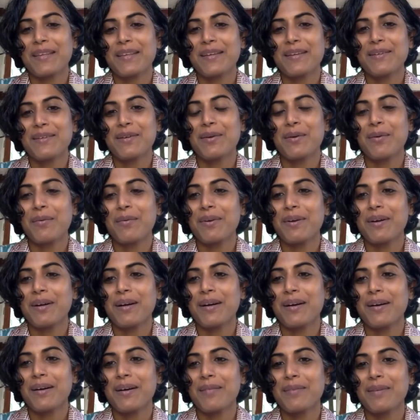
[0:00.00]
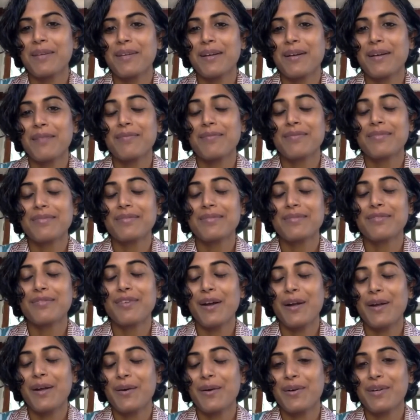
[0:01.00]
you know, uh, Meena, I'm
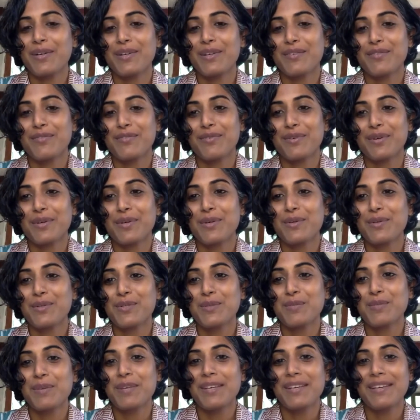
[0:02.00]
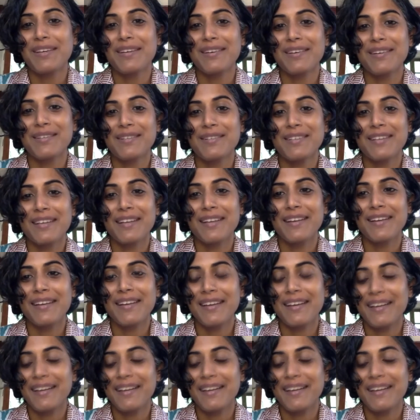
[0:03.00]
very honored for you to be here today.